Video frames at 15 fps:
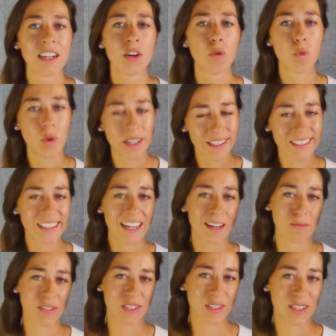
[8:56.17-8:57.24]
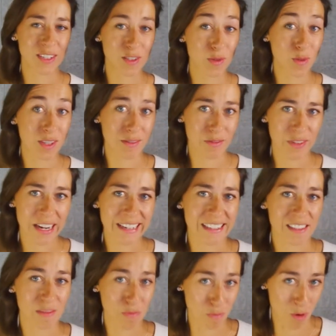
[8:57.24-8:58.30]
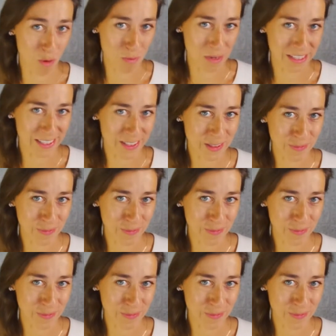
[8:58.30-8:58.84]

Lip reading: when it comes to the final moment.